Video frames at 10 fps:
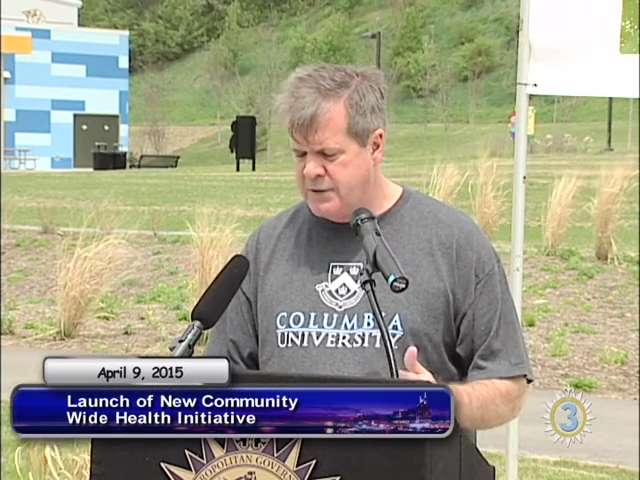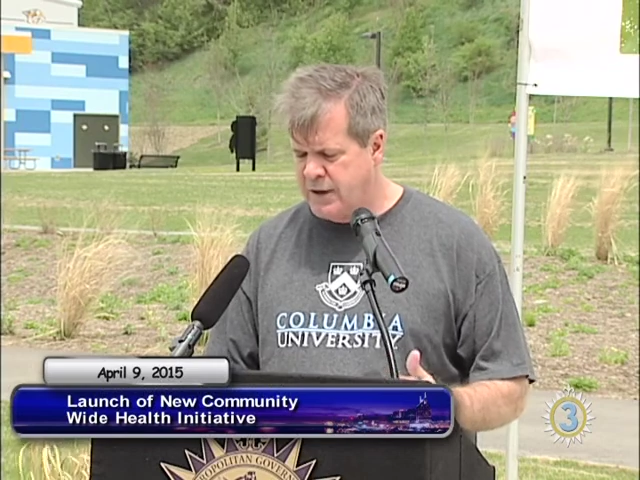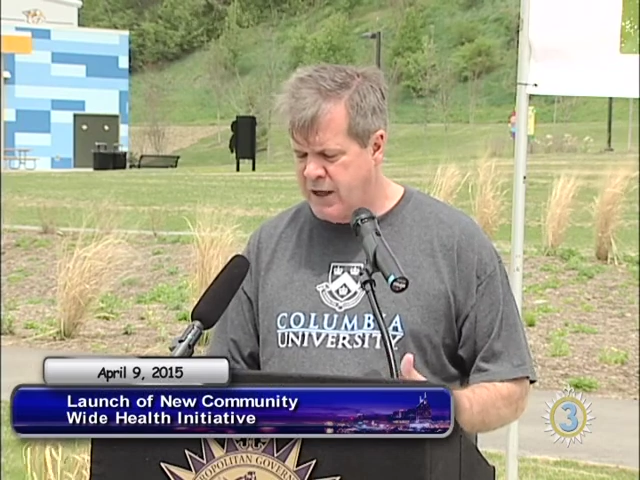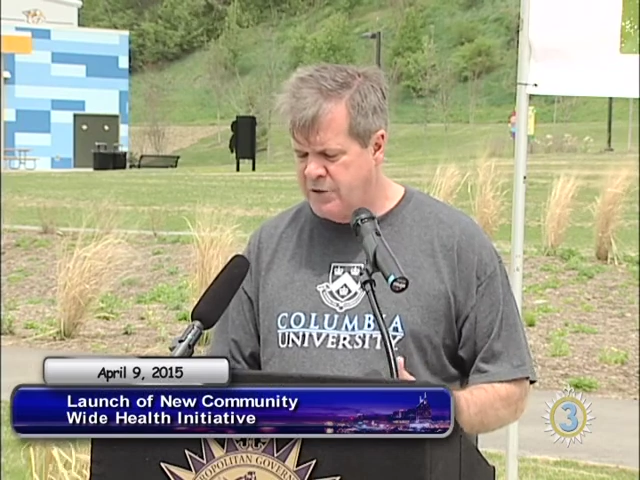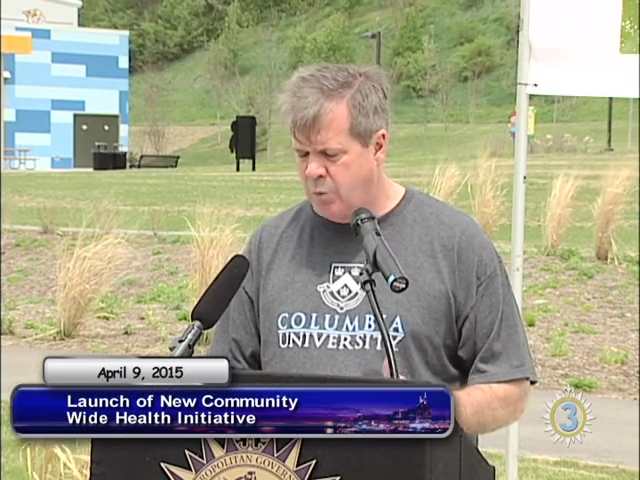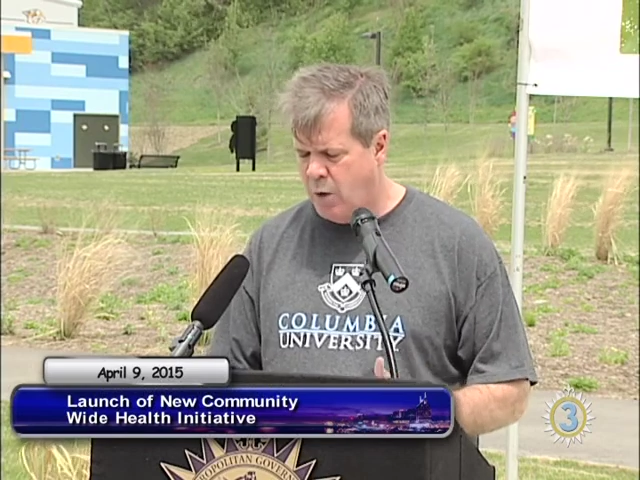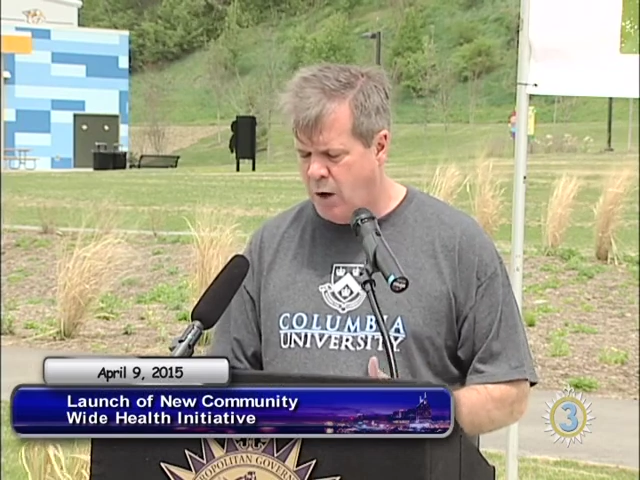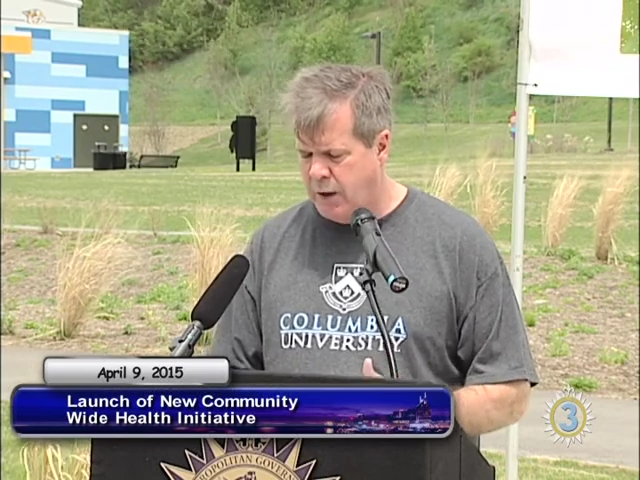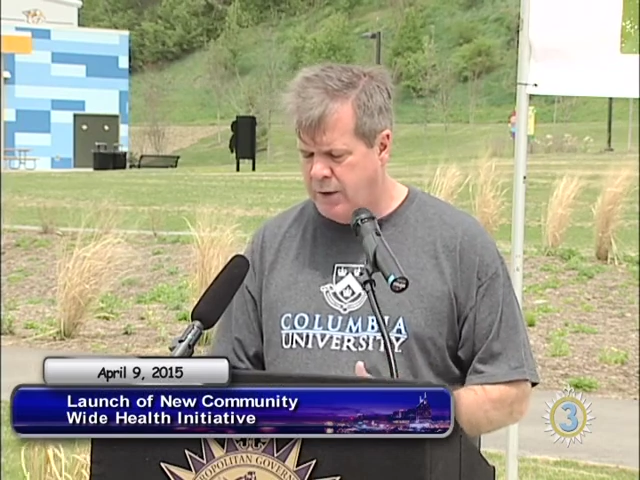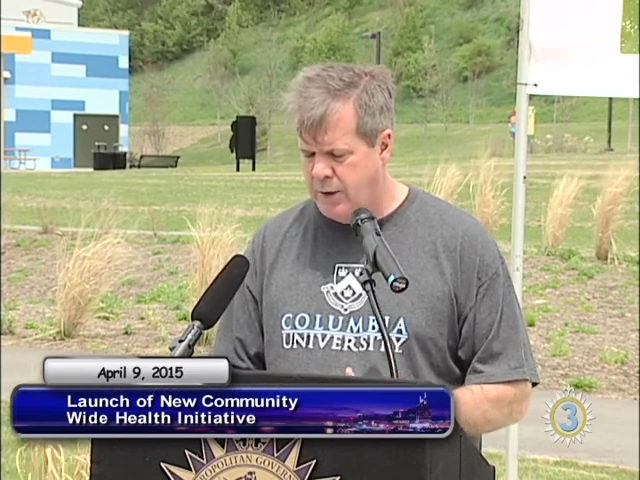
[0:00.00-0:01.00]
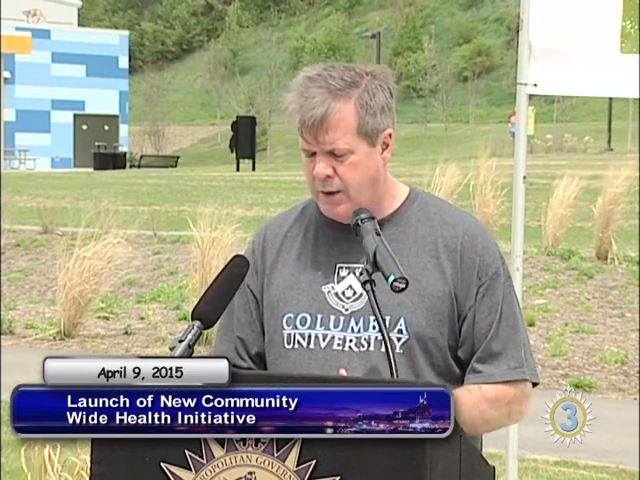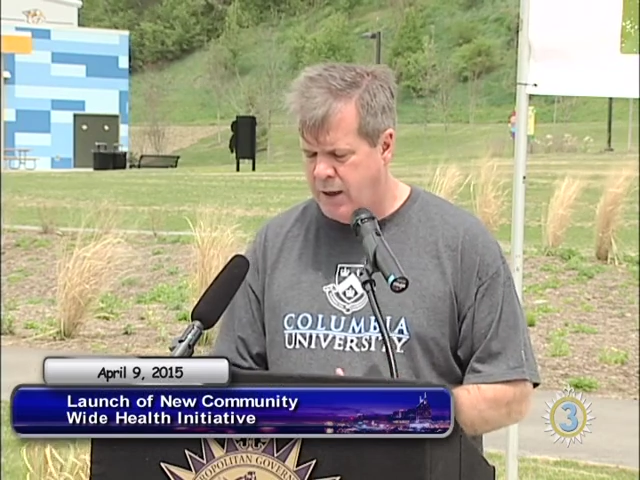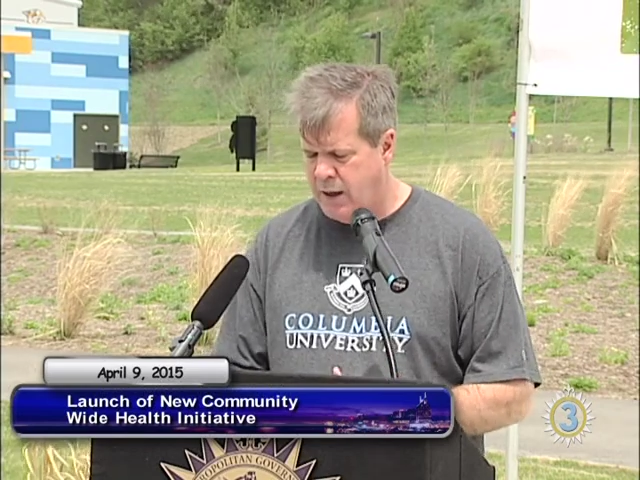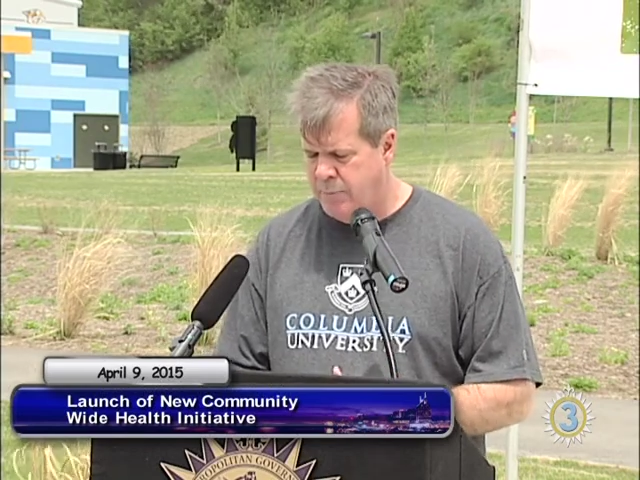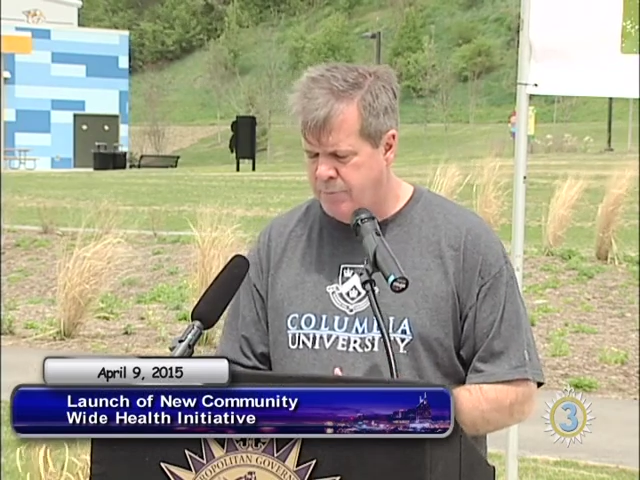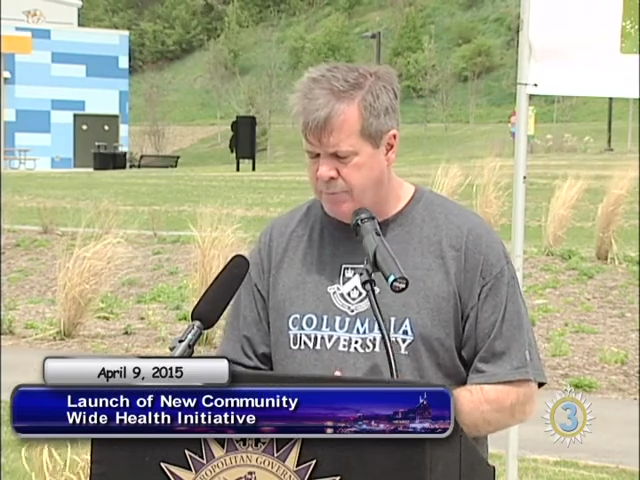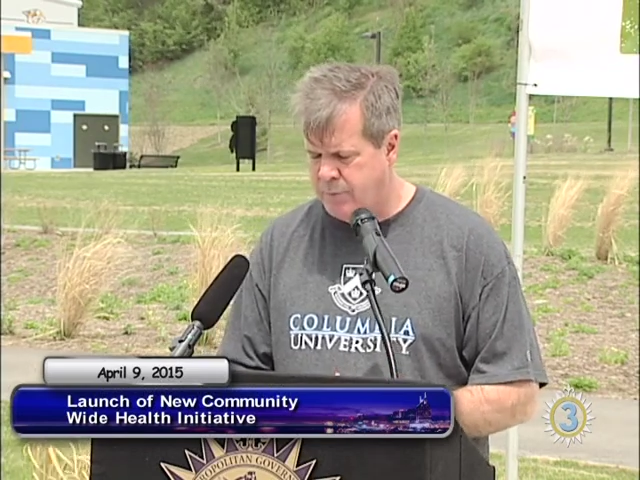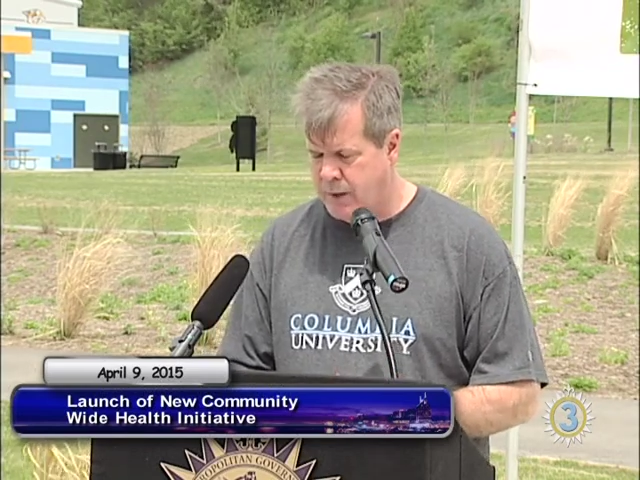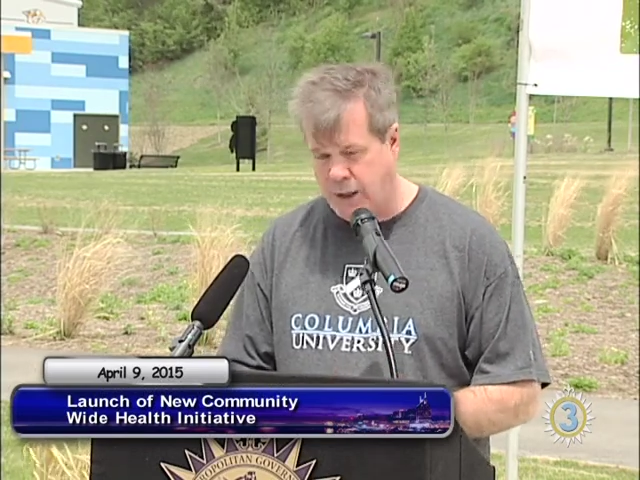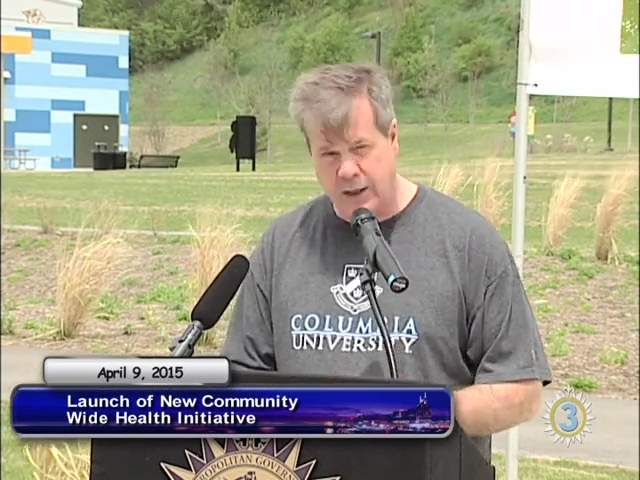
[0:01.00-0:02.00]
today's walk,
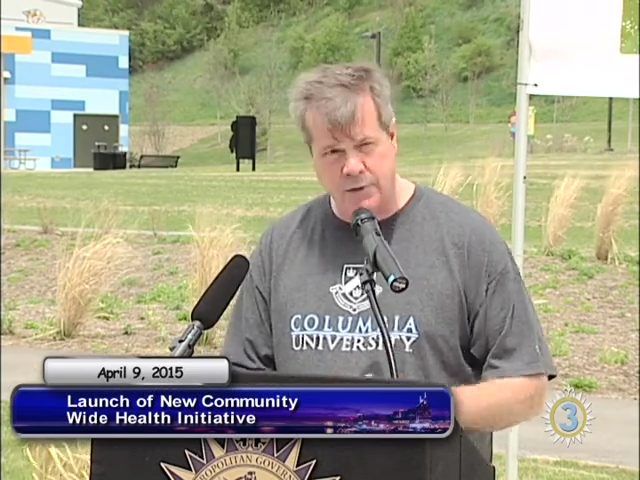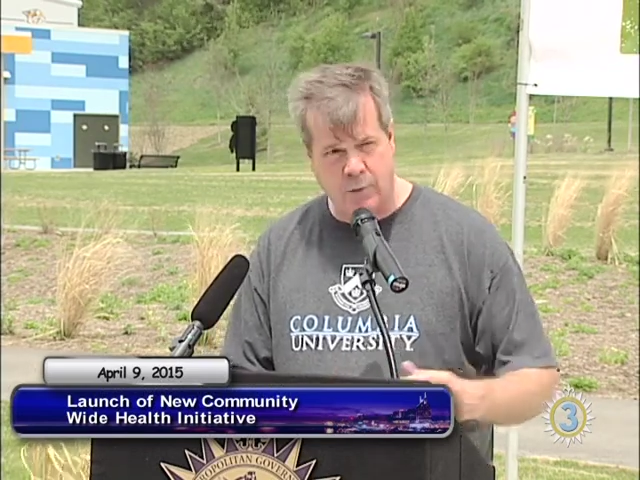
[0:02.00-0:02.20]
I'd like